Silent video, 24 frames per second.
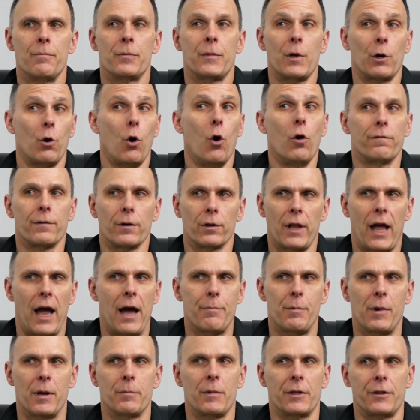They're
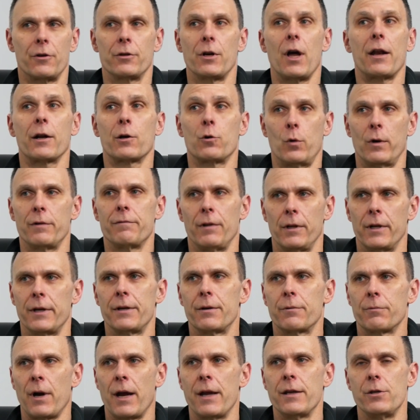overlapping, but they're not
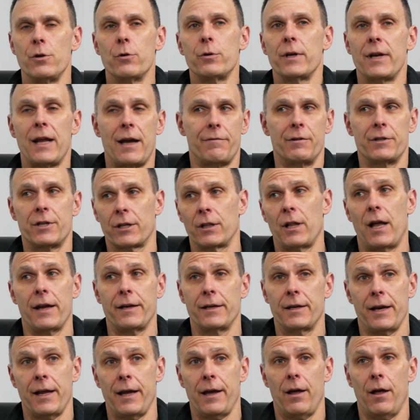equivalent, right? You can have a
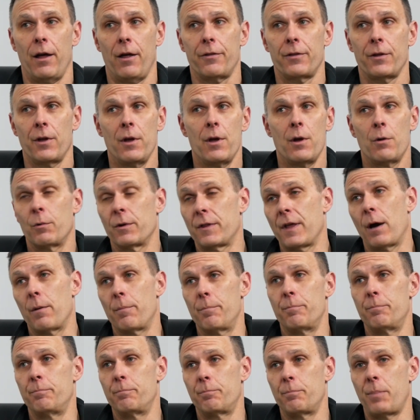decline in health without
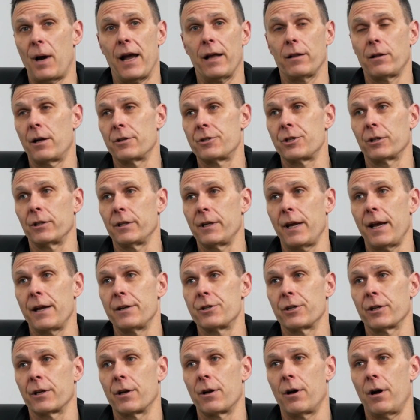biologically
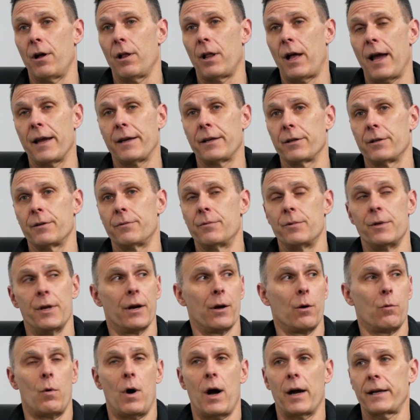aging at all. I could,
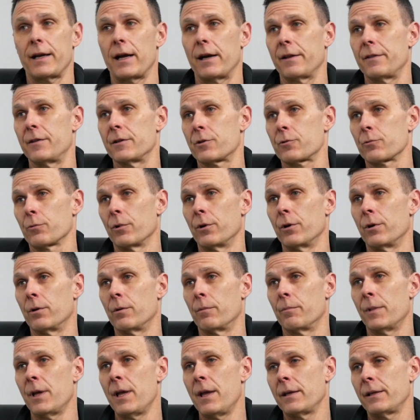walk out of this
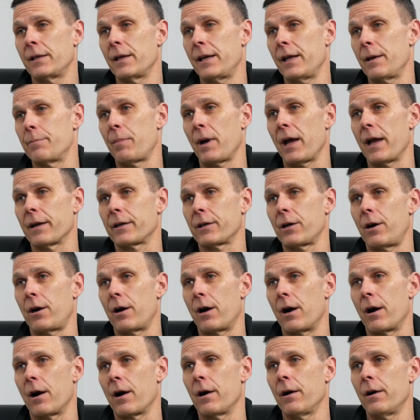room, get hit by a
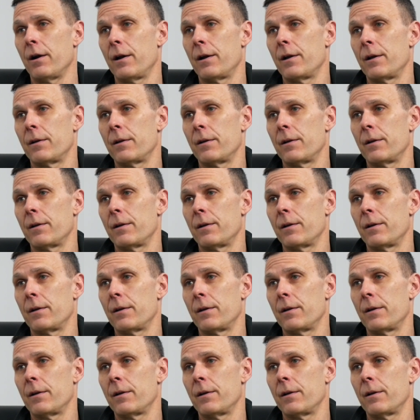car.